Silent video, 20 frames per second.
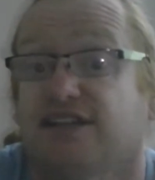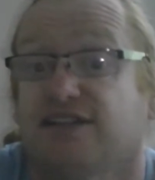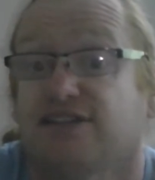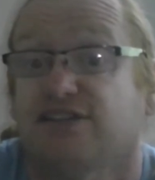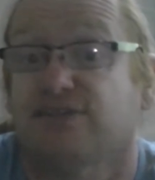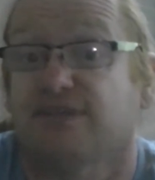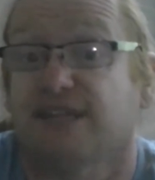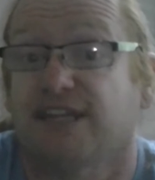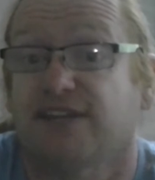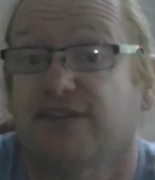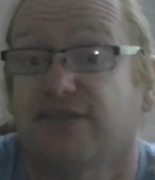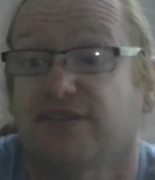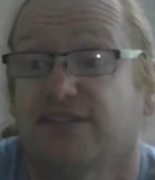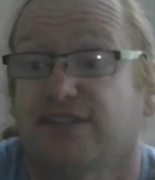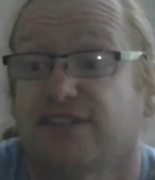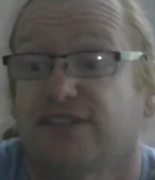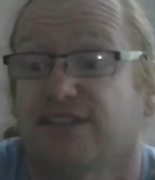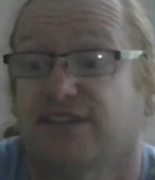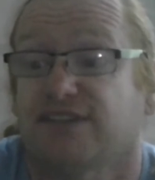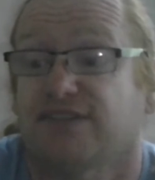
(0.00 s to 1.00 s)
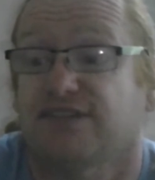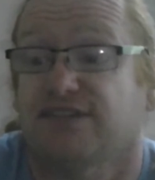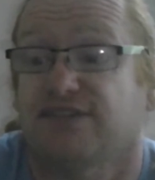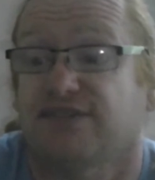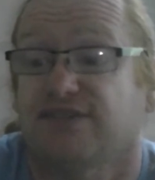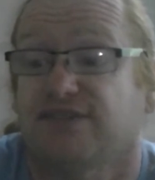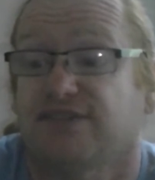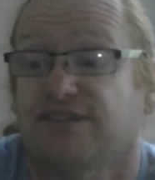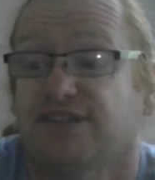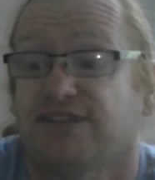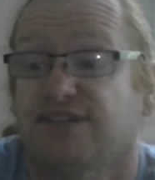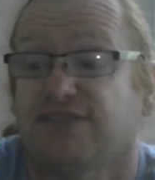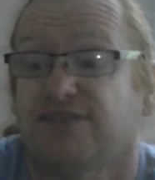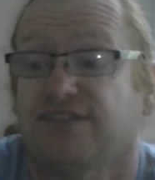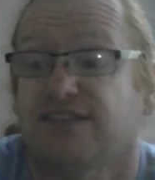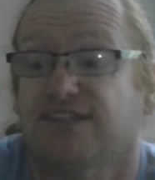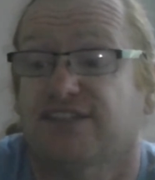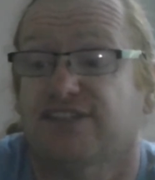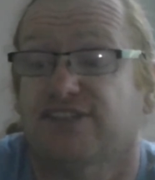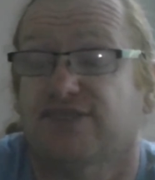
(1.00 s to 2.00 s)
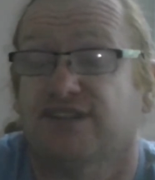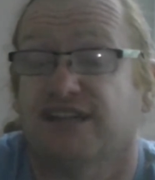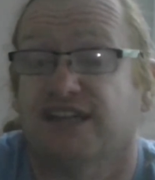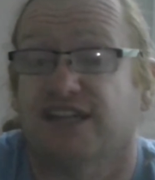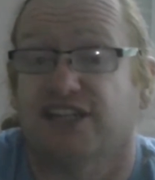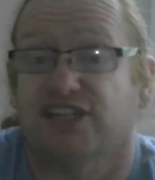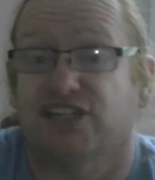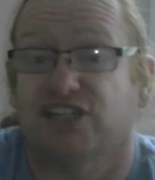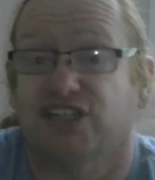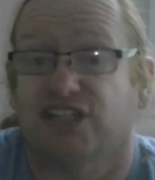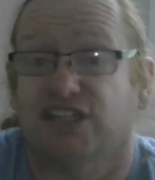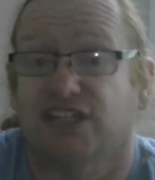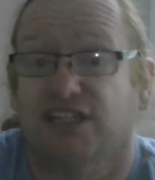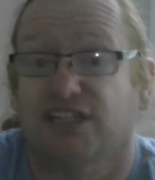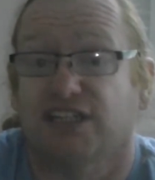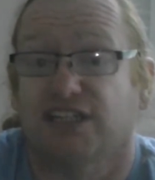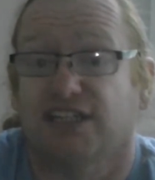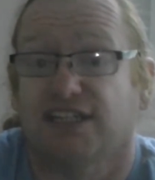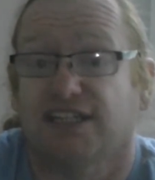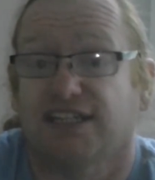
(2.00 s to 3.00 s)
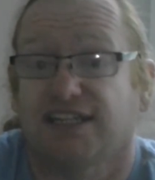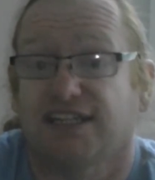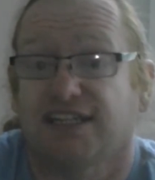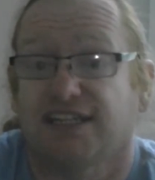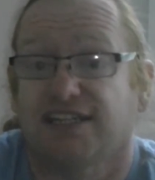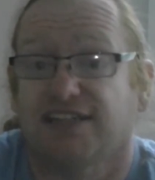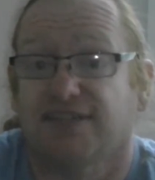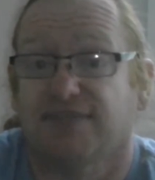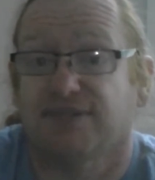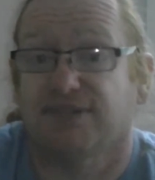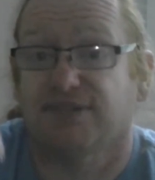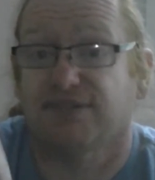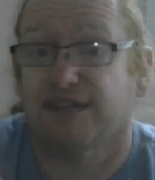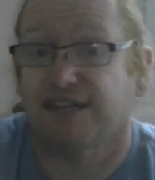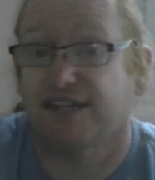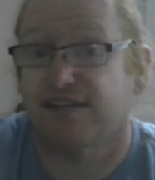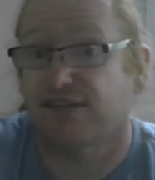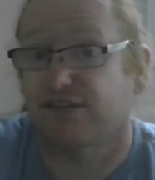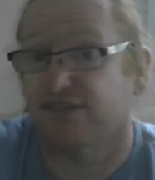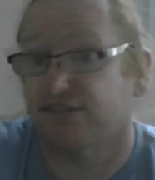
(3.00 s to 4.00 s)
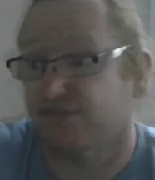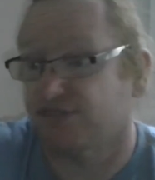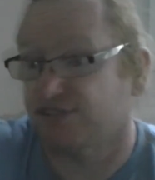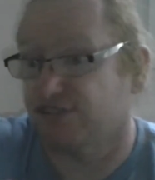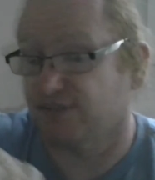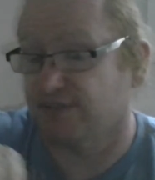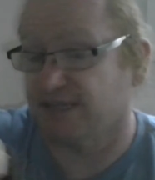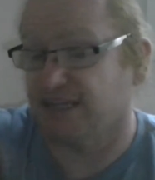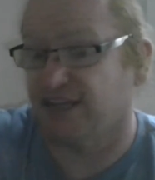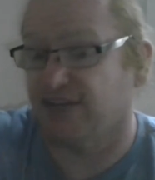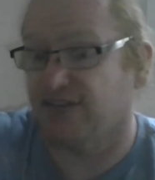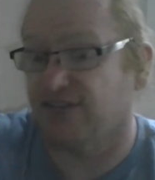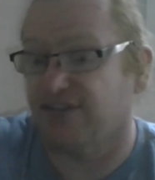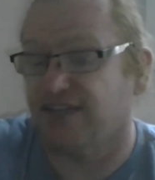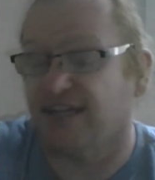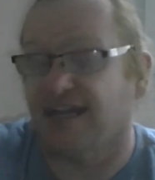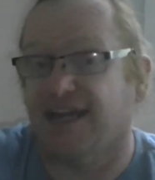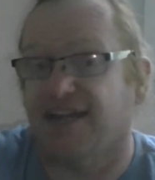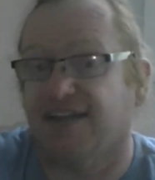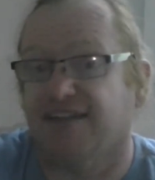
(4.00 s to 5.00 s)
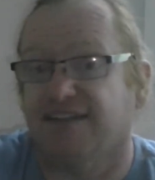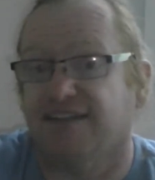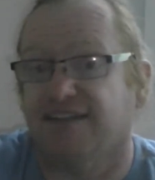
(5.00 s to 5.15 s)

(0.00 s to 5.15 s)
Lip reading: dummy load. So if you could flick the switch, and then you could put the radio onto a dummy load, and